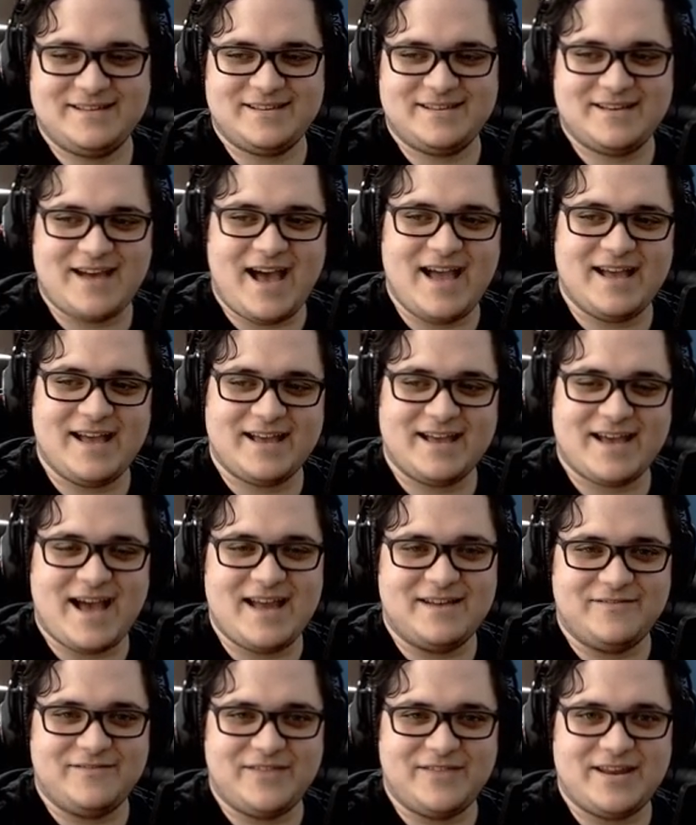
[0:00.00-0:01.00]
Kind,
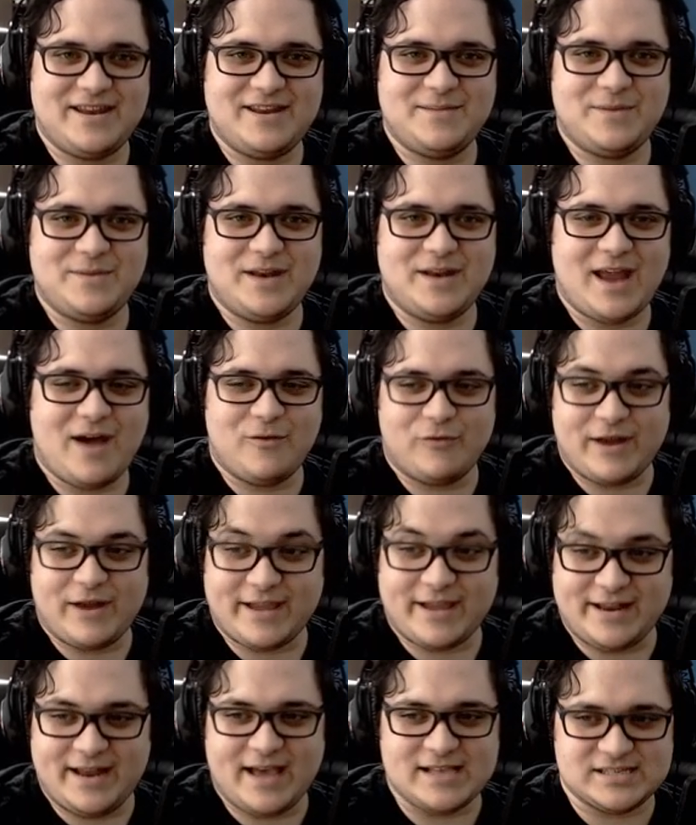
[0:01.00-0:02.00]
kind of. They need to be now
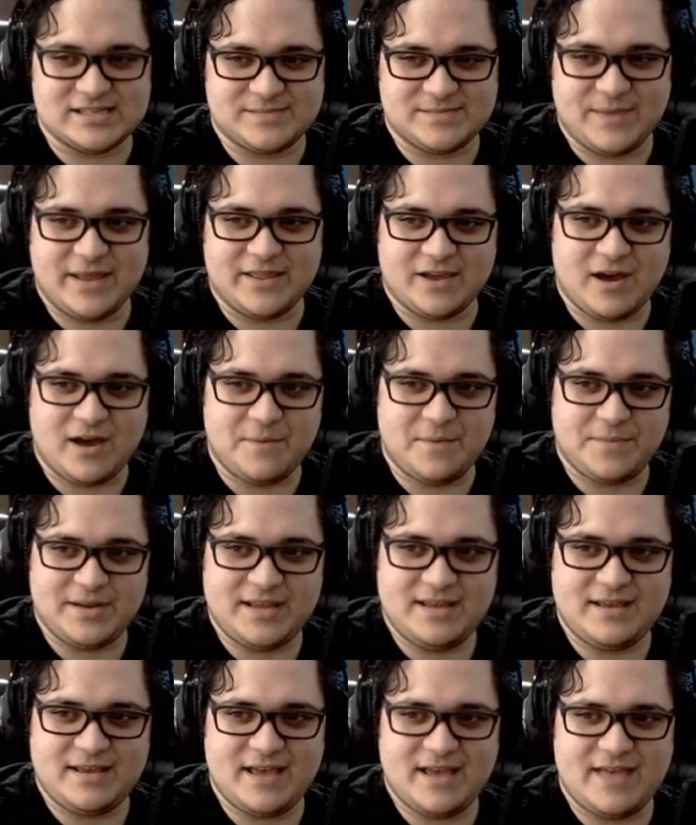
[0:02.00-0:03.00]
recognized by the
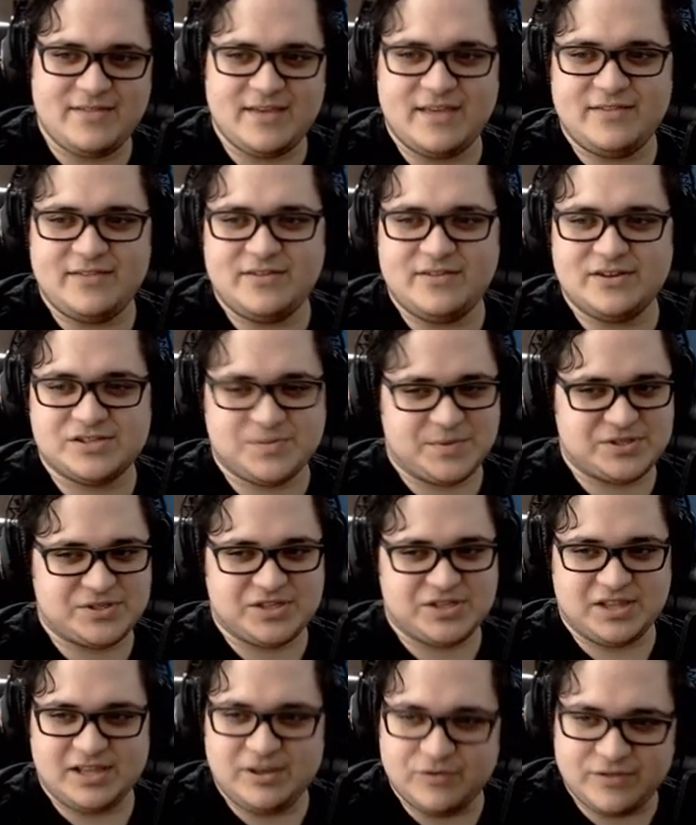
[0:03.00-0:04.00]
company. And then there's a bunch
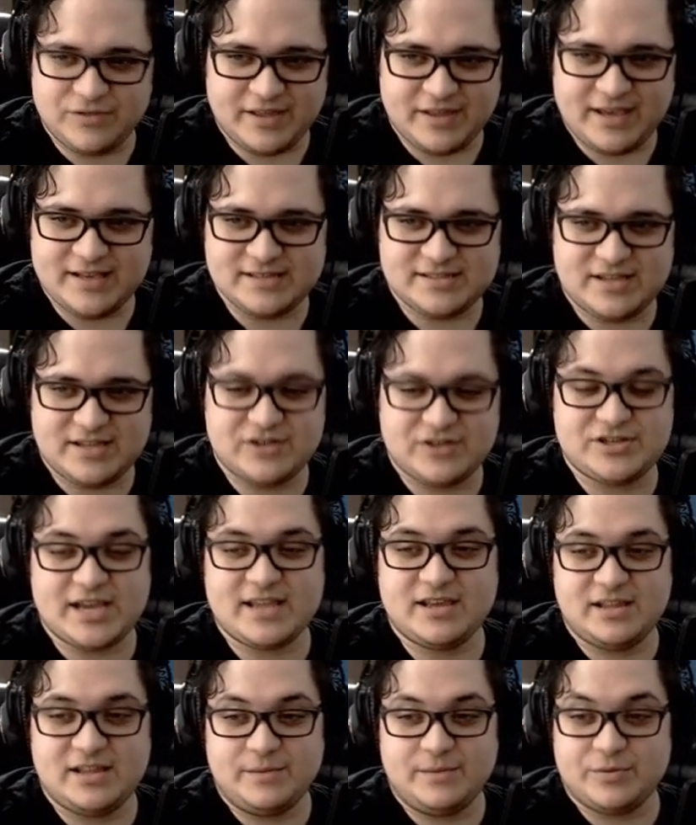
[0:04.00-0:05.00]
of legal things. They're
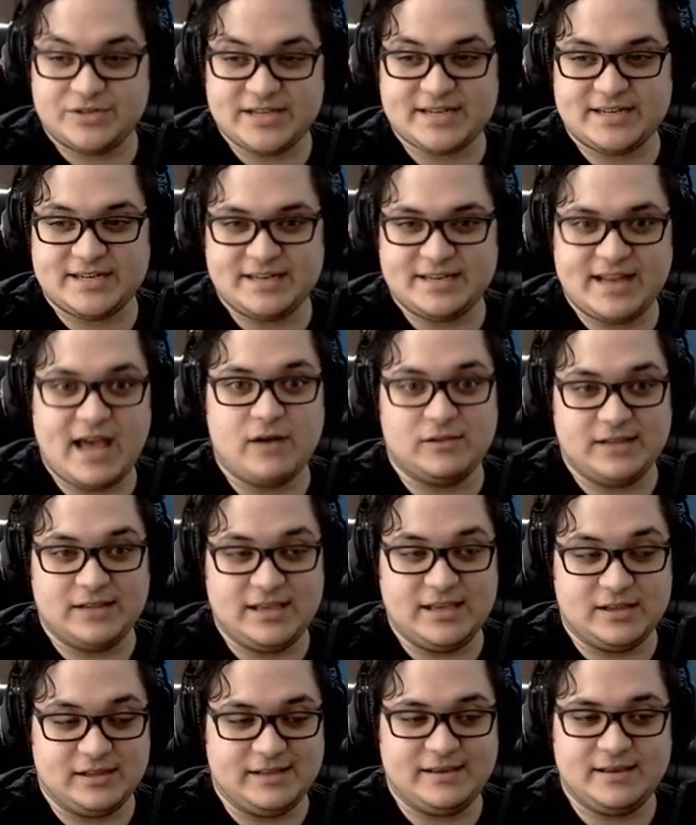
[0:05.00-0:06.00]
technically protected now
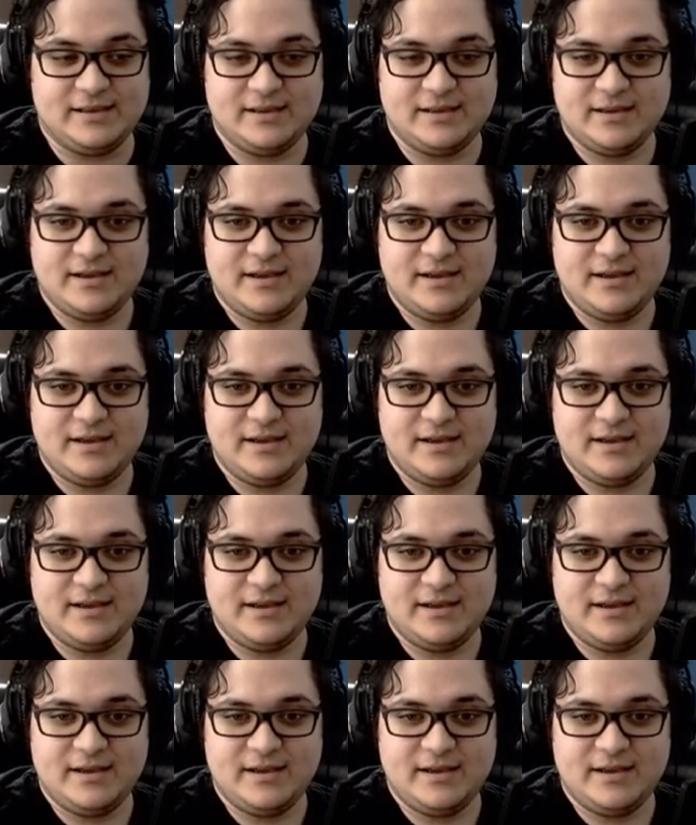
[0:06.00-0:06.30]
legally.